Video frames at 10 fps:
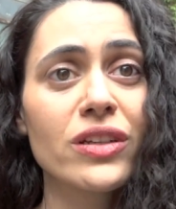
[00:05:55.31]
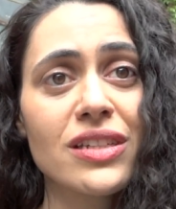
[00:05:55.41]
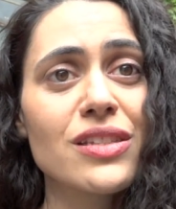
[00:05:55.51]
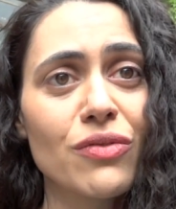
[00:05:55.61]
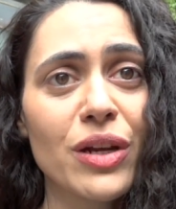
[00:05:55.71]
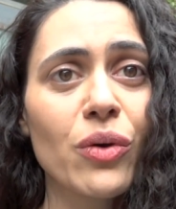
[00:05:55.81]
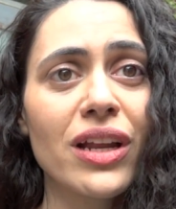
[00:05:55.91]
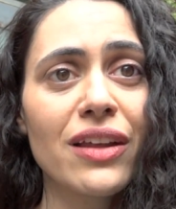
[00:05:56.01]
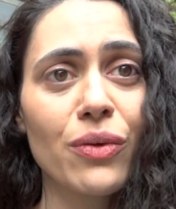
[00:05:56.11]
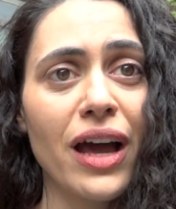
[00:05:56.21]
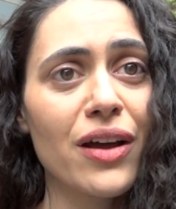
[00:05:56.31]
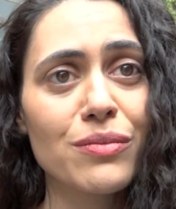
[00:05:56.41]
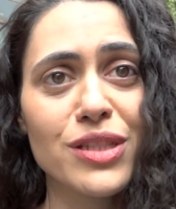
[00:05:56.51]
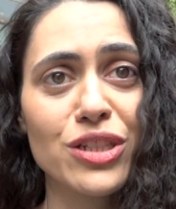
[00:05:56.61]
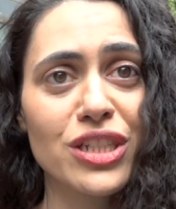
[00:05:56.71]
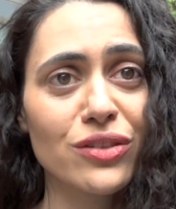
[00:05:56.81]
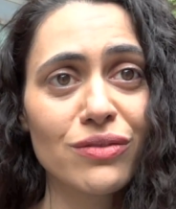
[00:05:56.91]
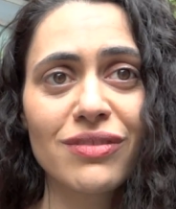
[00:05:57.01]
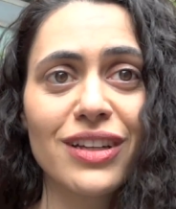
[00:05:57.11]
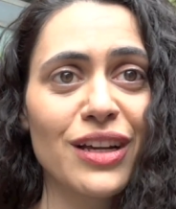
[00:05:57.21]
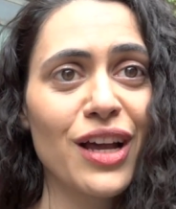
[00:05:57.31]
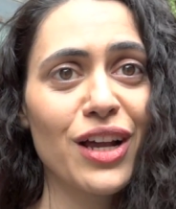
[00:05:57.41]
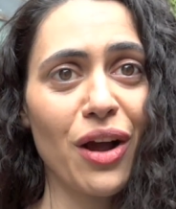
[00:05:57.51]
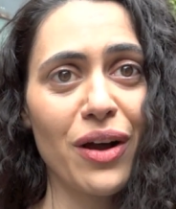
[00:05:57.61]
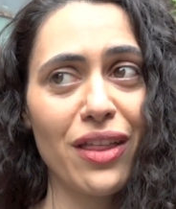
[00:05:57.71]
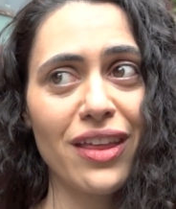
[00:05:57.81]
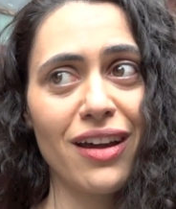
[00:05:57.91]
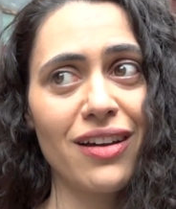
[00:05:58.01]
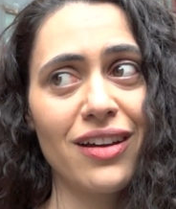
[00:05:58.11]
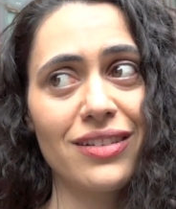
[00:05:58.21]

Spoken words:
doesn't really want to live without him, so she'll go out there,